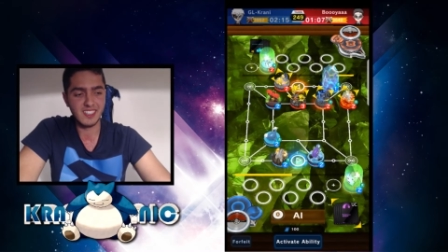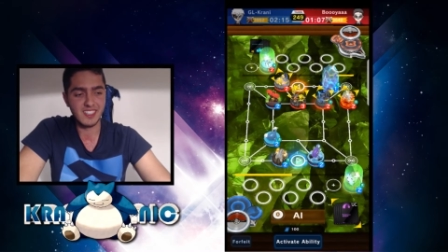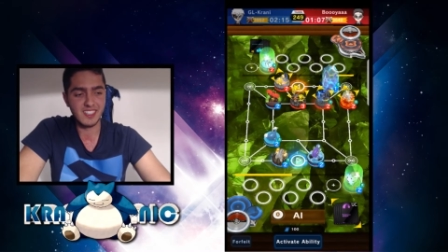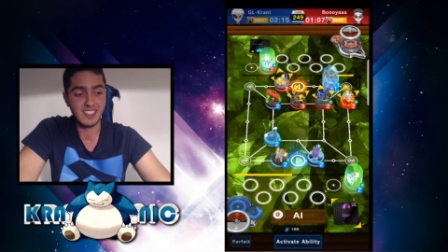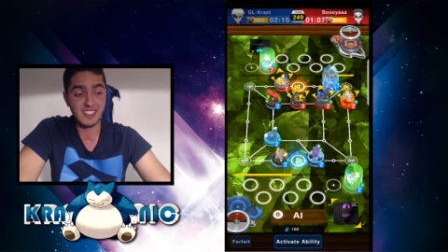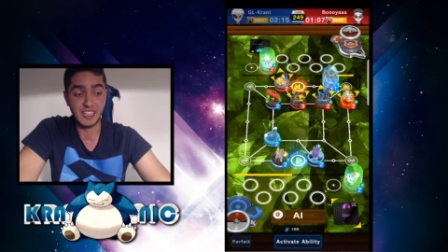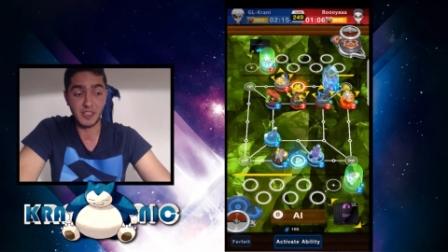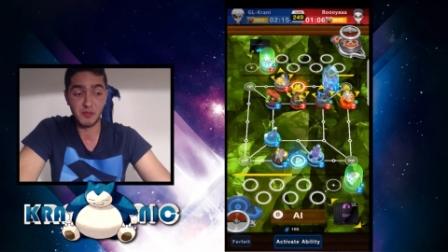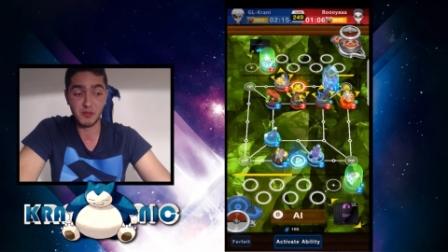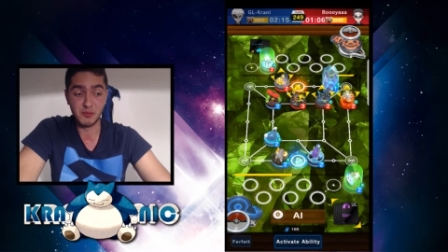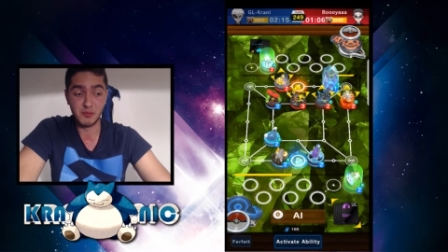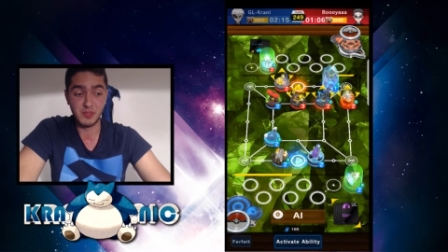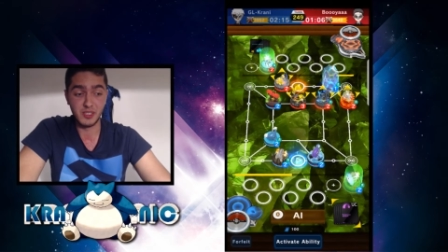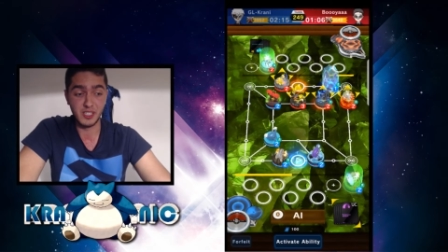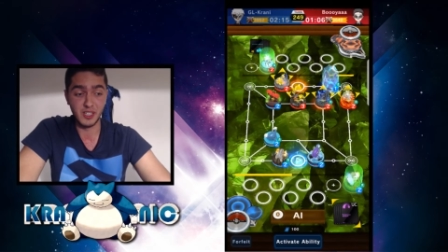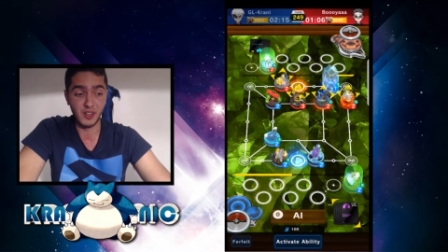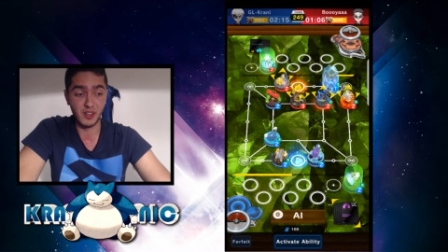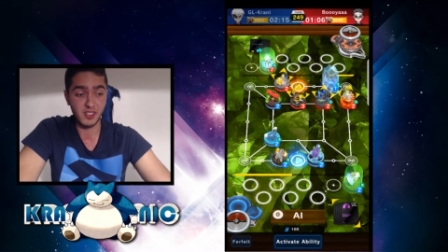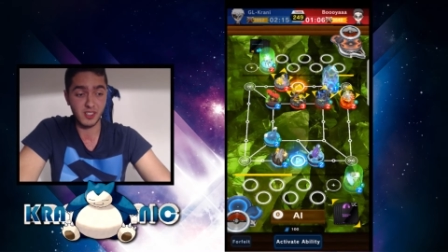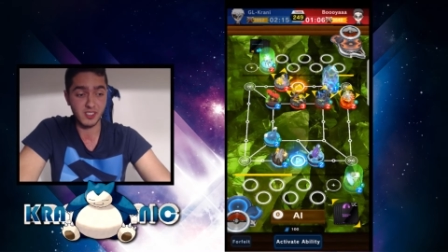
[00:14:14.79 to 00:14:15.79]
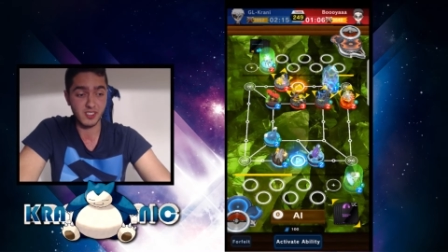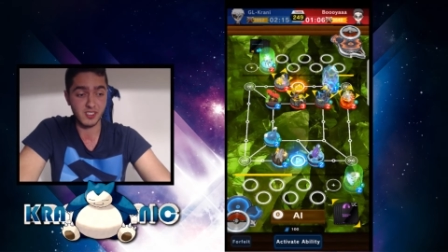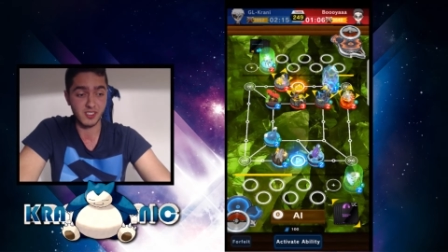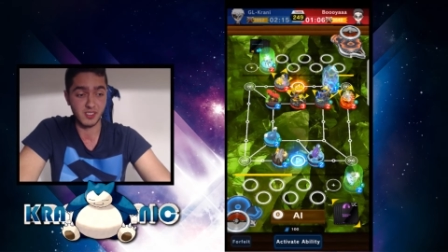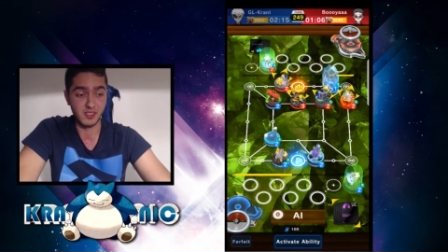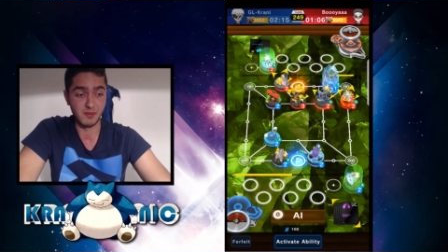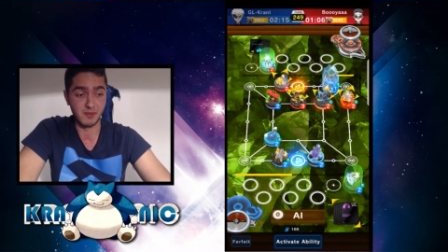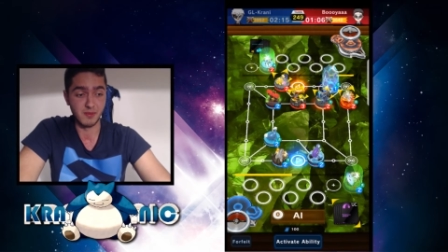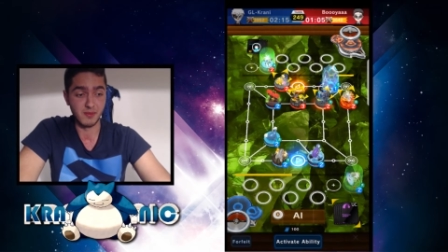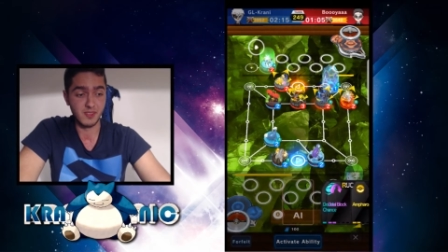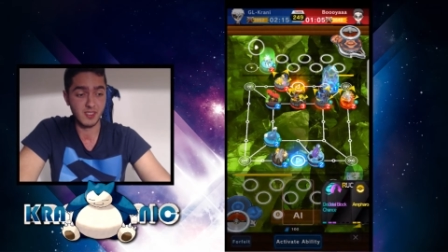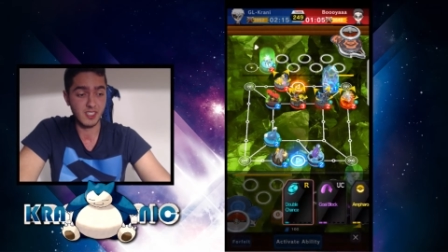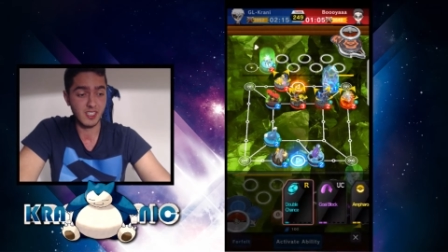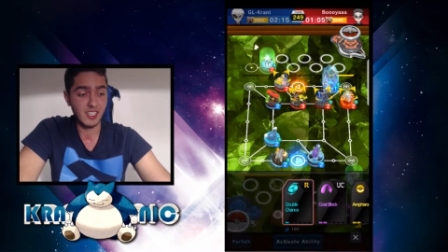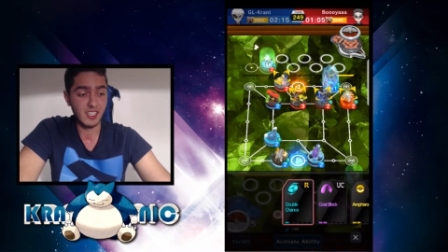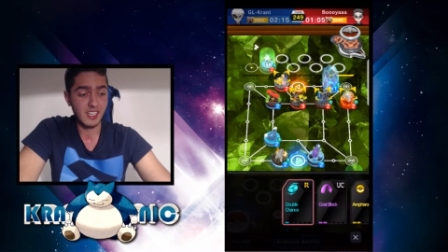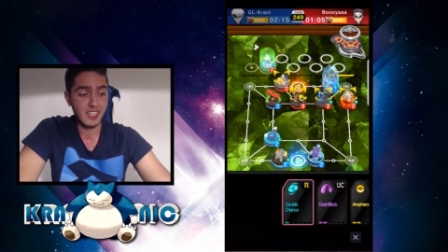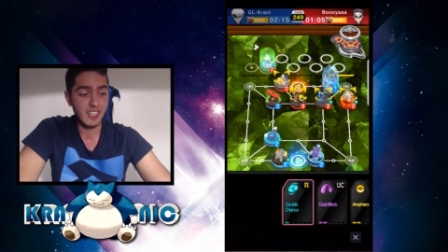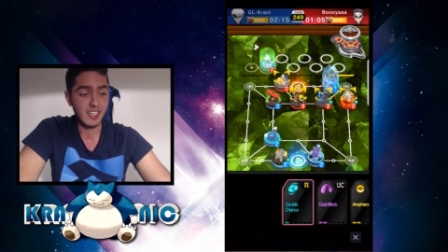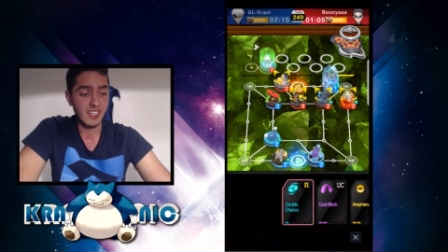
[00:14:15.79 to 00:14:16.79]
That would be awesome.
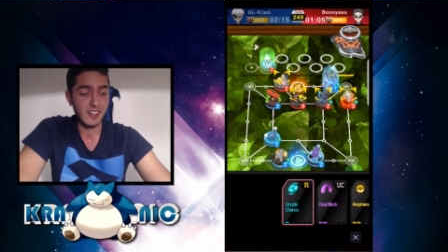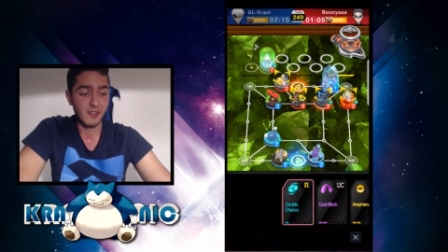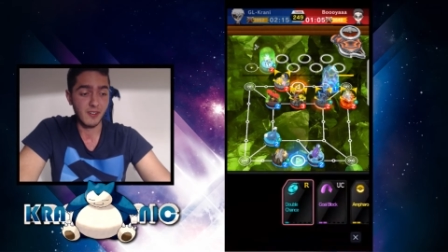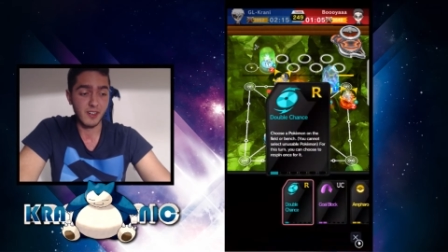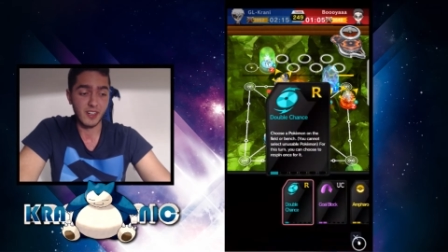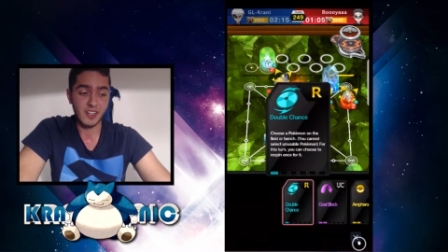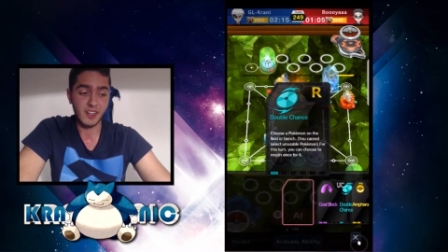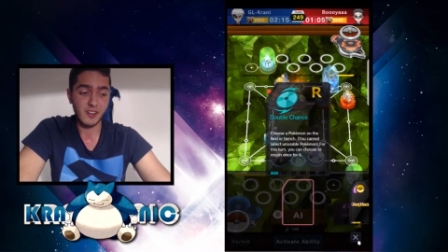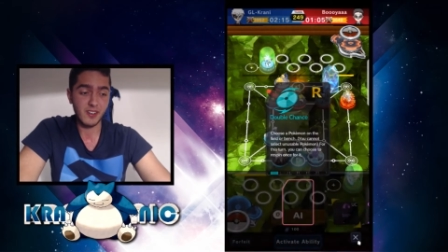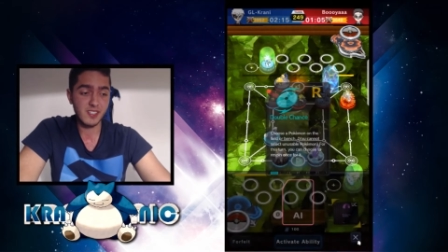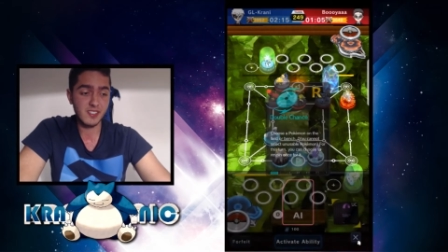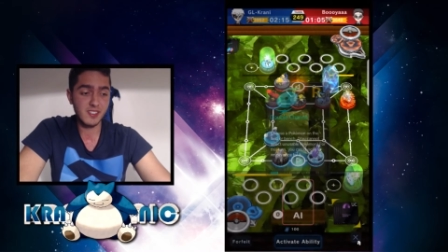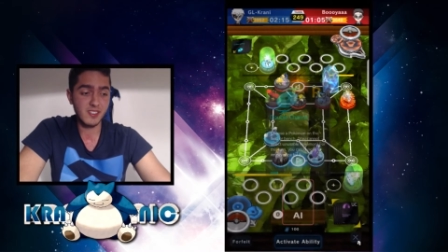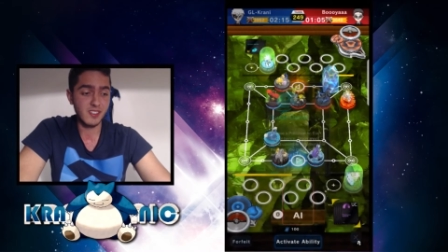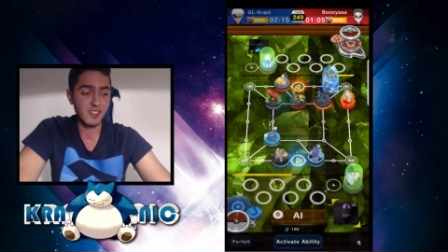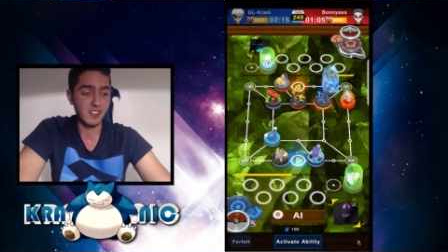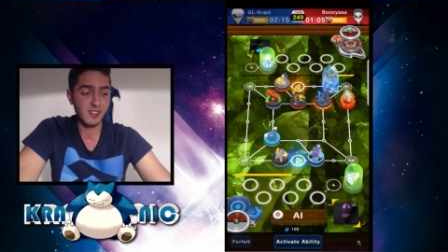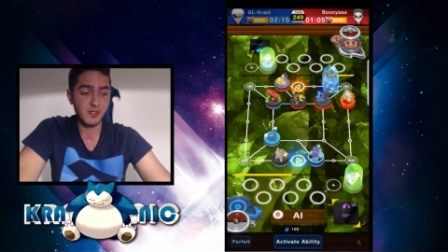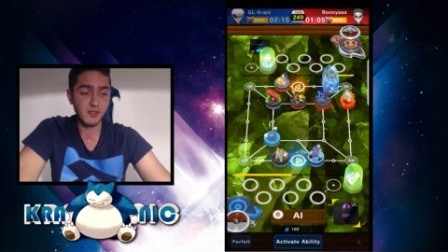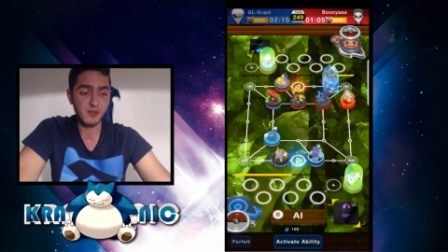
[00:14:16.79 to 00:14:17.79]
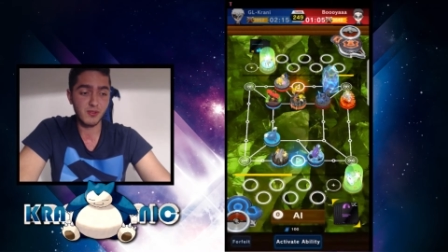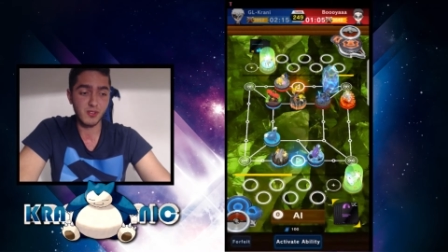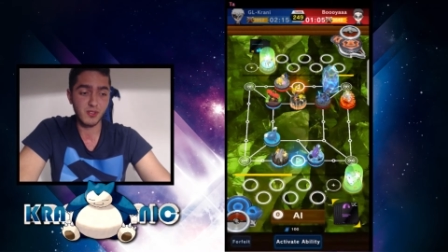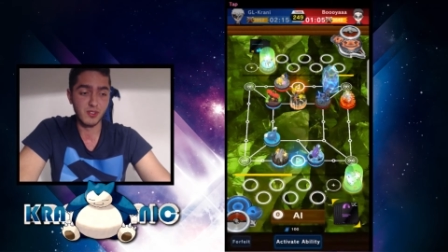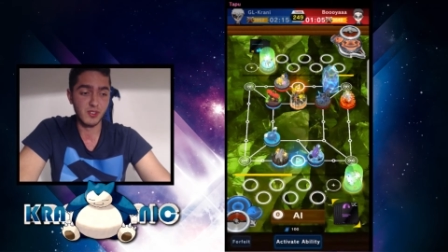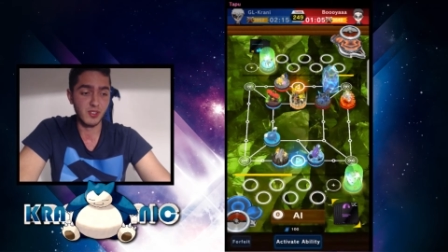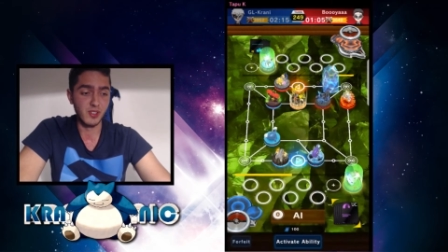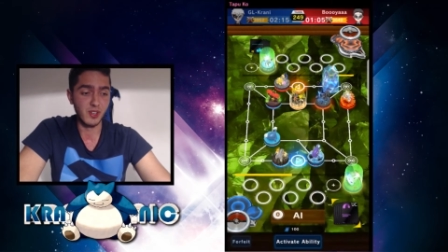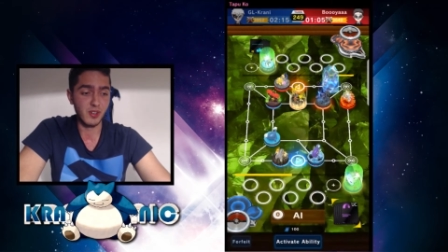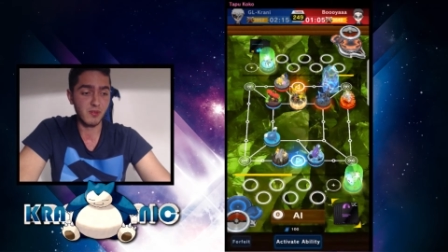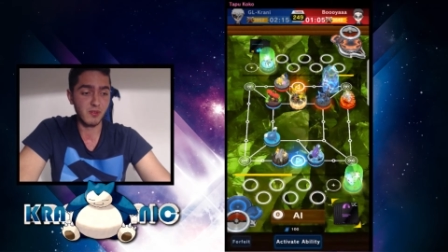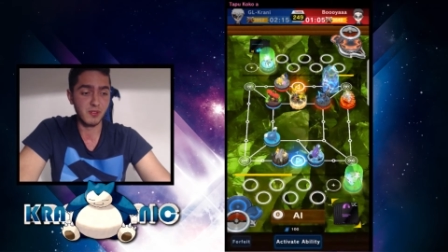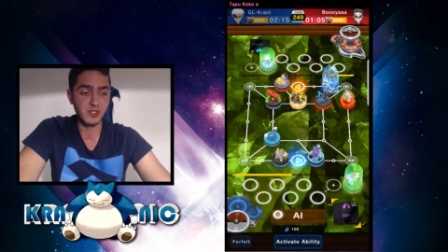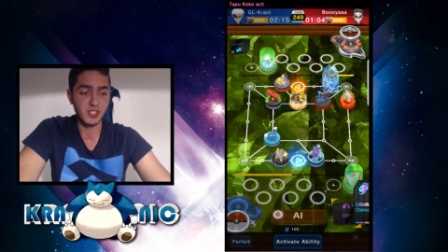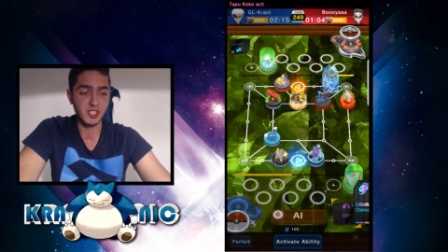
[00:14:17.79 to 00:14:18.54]
Right now he's gonna go for the double